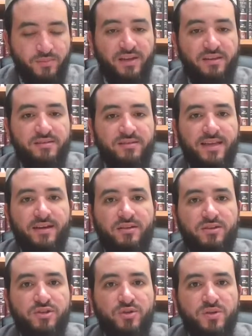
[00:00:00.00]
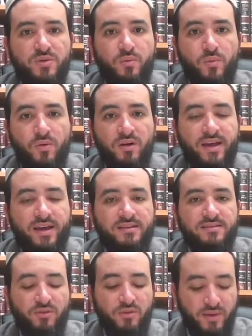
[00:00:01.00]
meaning the second Jewish war
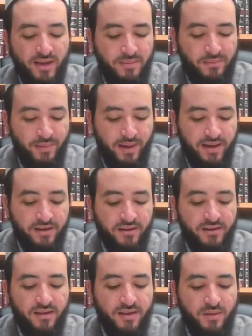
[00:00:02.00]
against the Roman Empire